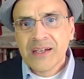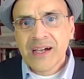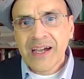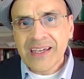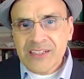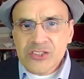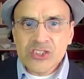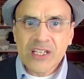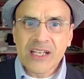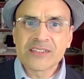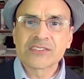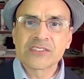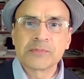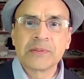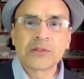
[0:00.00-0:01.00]
I had a chance
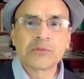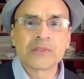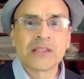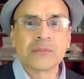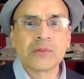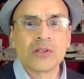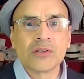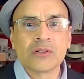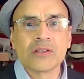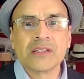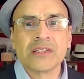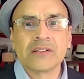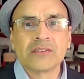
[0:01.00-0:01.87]
to speak with them earlier,